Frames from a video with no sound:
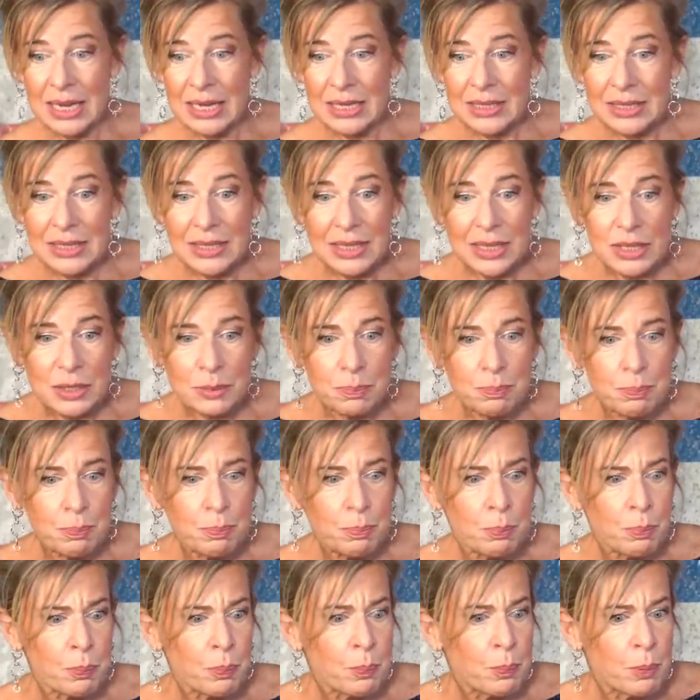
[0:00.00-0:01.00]
is this
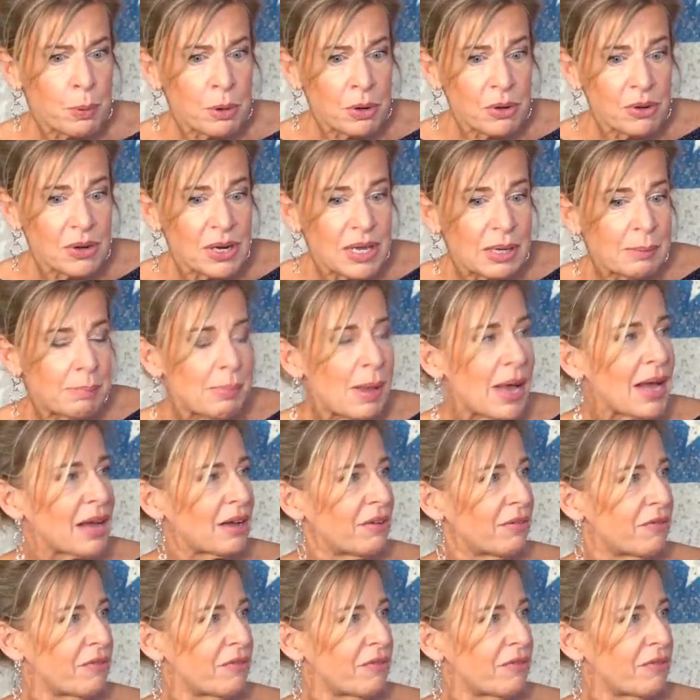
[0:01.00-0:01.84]
pulling back